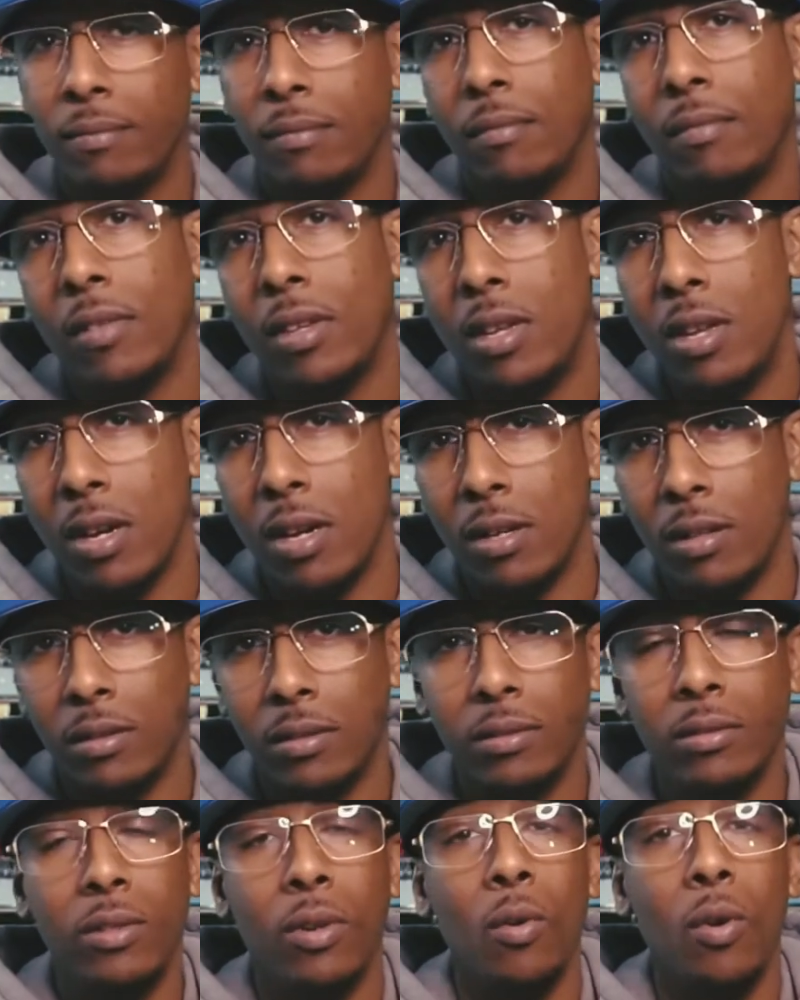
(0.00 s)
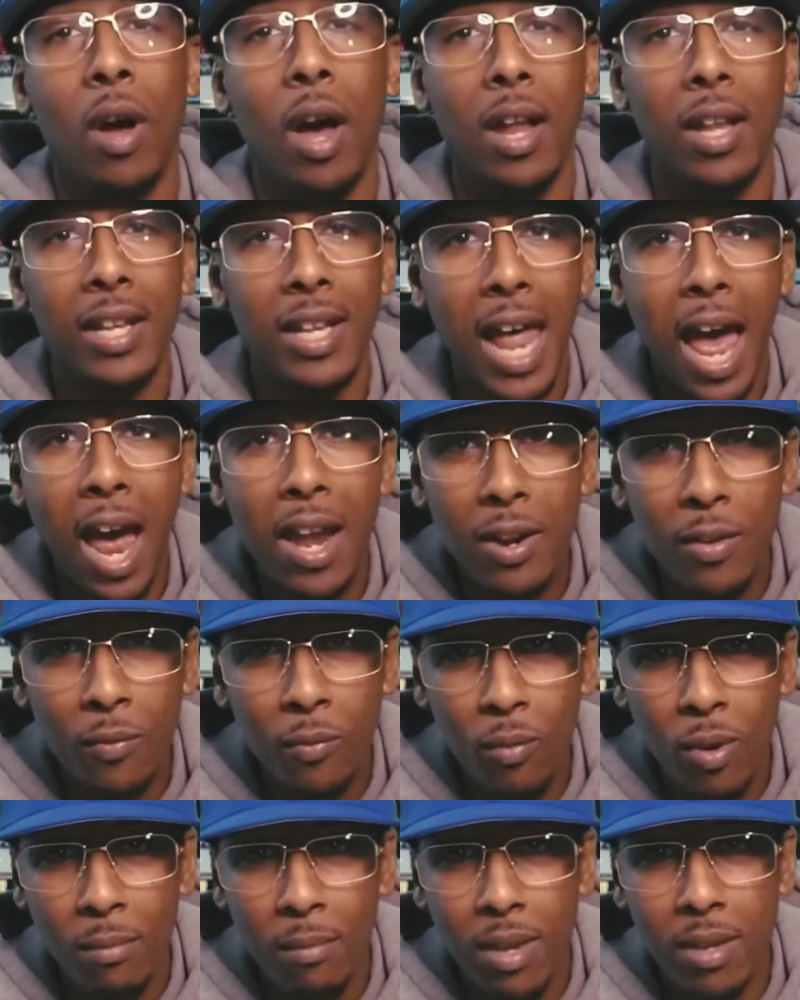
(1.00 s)
yo, a lot of
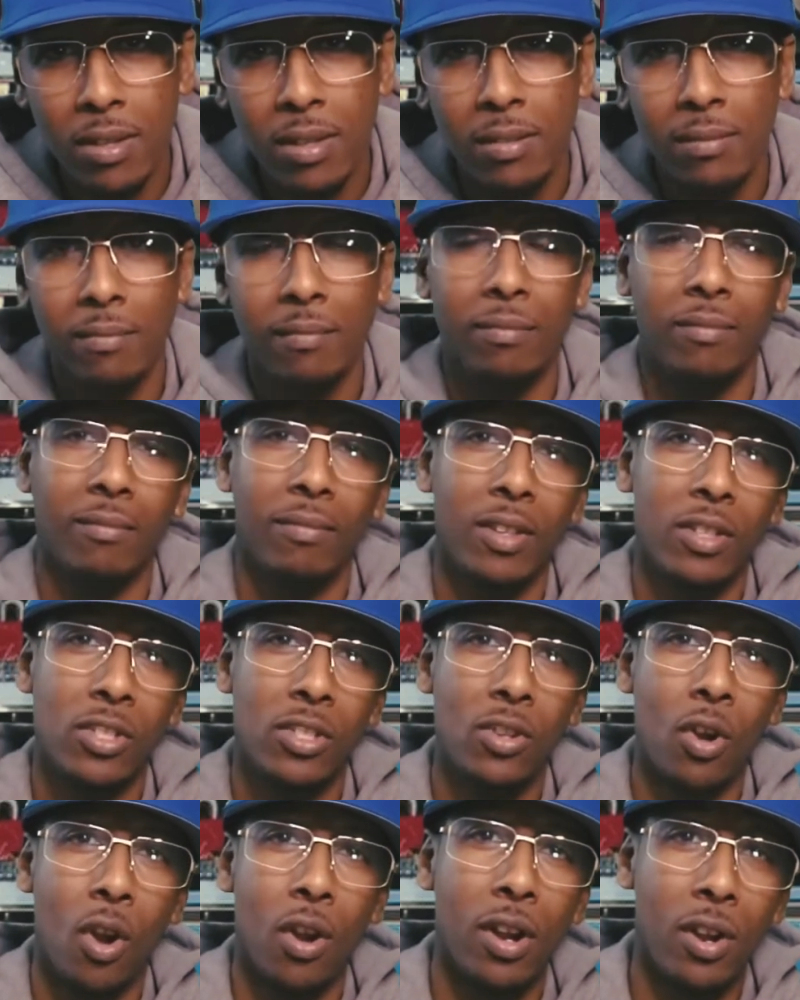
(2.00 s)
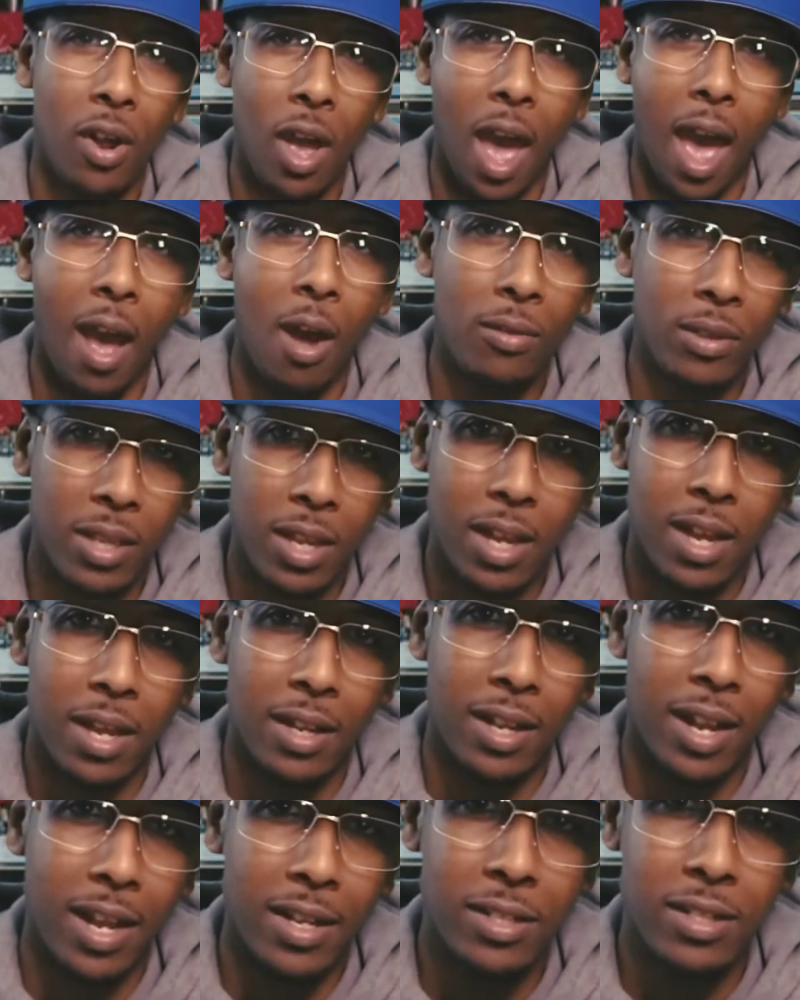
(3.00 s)
women started out their
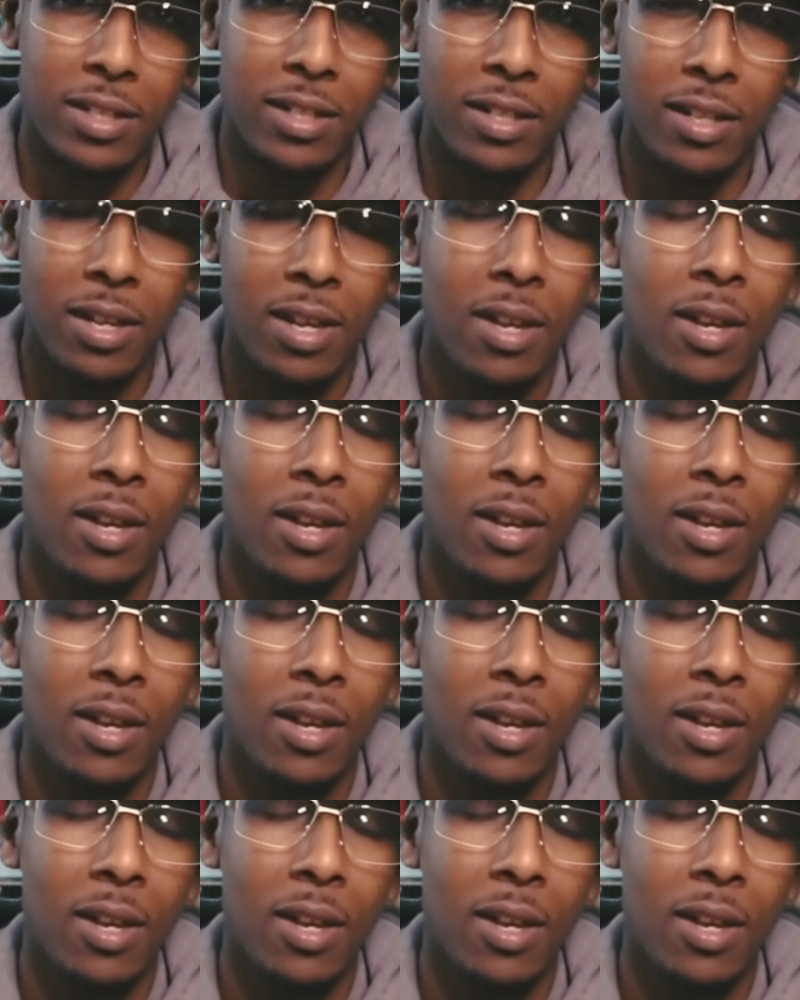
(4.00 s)
collection